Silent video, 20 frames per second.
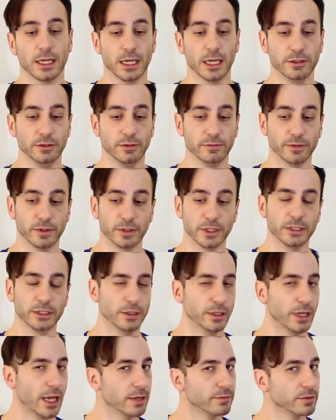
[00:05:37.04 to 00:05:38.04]
and you feel like
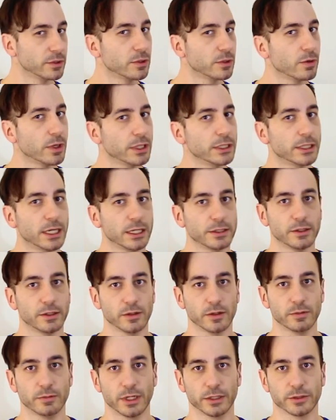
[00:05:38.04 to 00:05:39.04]
you haven't quite gotten it
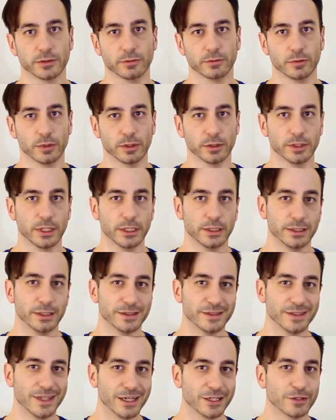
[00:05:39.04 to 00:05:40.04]
in the muscle where it
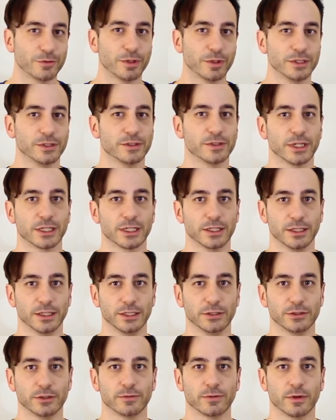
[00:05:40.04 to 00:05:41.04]
is not quite second
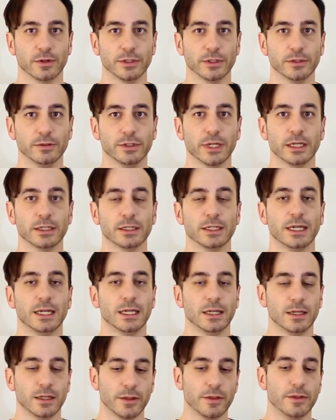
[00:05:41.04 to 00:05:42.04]
nature for you yet,
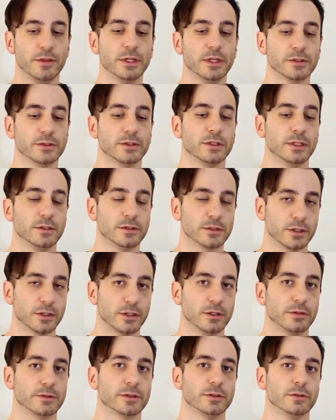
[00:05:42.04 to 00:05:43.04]
this is
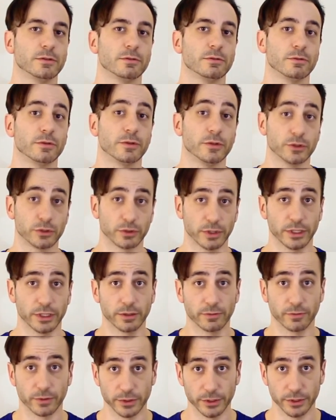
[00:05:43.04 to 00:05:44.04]
also the
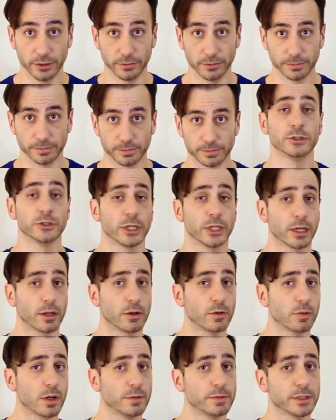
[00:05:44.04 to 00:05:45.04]
training for you. Check out
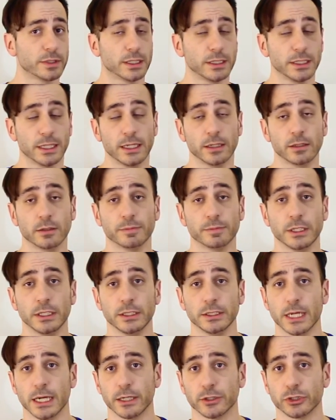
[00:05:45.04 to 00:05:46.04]
our website,
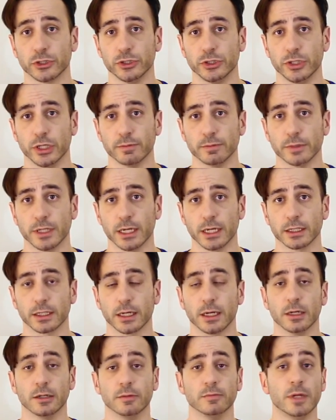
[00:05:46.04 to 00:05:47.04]

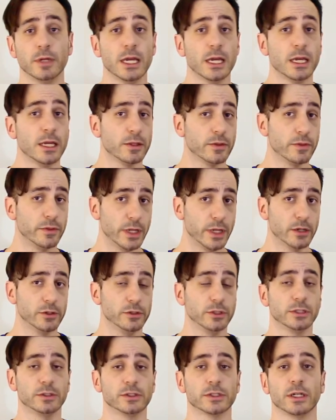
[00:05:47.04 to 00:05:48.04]
nlp-gym.com. There
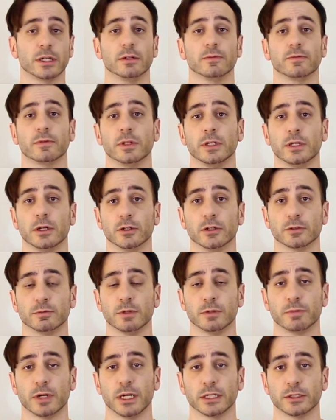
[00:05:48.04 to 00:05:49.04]
you can sign up for the
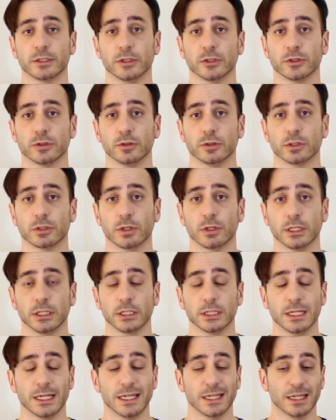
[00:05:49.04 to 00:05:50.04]
Ultimate Practitioner
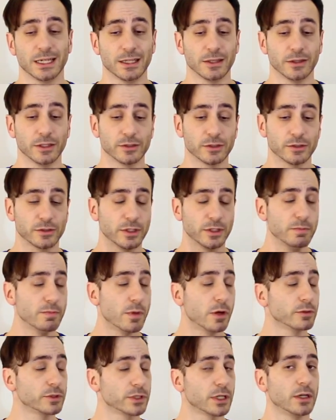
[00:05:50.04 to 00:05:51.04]
Training. This is the
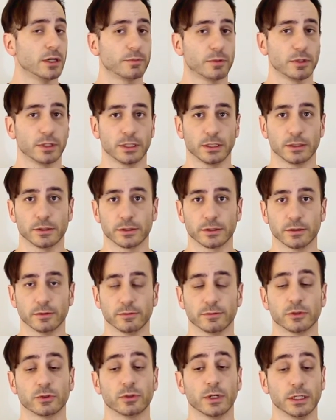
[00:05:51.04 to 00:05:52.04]
most
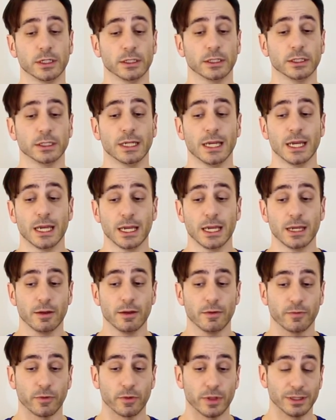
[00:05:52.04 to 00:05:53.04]
comprehensive training
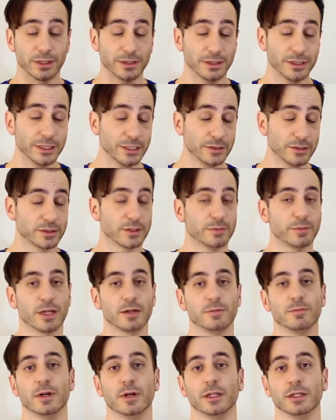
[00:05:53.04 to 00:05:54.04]
for the least
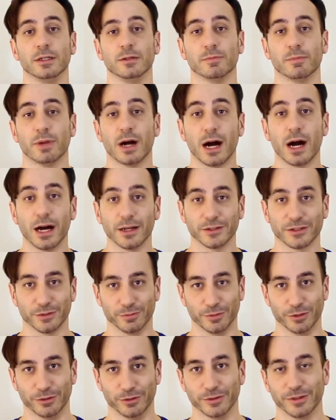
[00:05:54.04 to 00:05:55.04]
amount of money
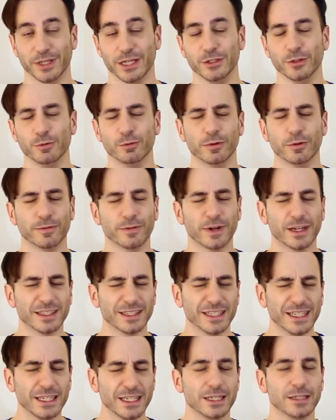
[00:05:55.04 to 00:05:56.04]
possible that you will
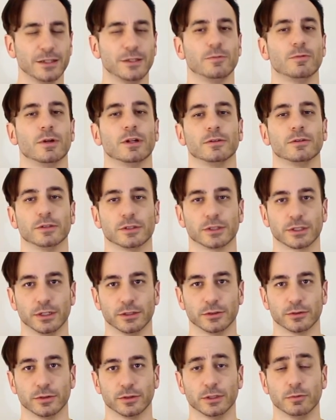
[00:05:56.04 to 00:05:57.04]
find anywhere in this
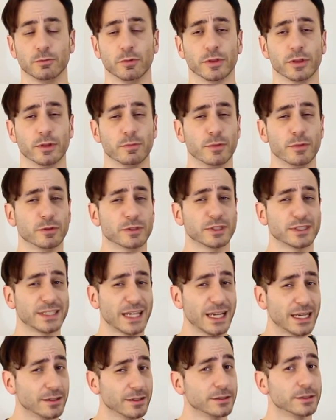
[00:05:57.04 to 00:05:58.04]
country with the most
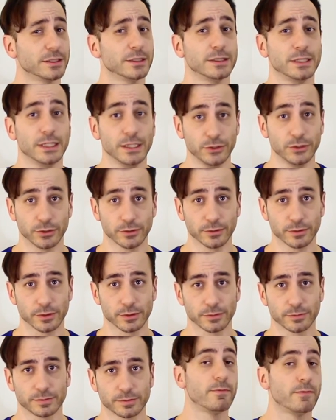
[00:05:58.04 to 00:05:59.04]
talented
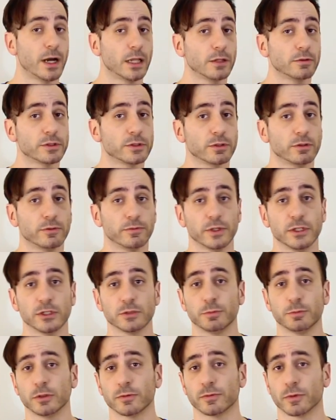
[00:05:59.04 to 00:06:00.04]
teachers. Follow us on
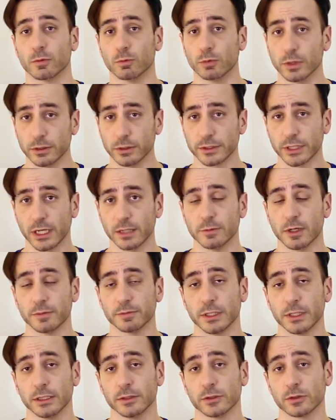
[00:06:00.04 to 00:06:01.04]
Facebook for real time
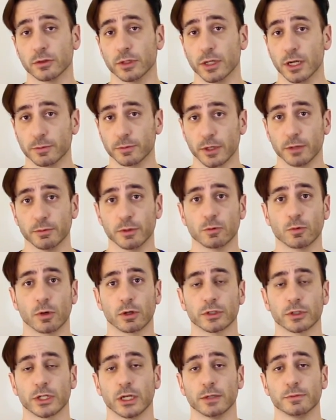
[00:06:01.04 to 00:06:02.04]
updates on upcoming
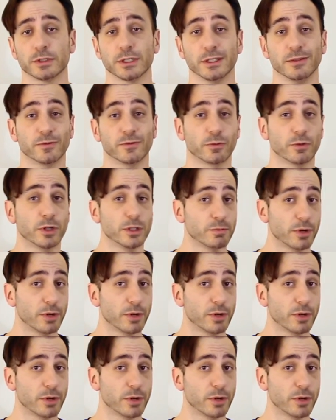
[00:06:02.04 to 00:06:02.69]
workshops and free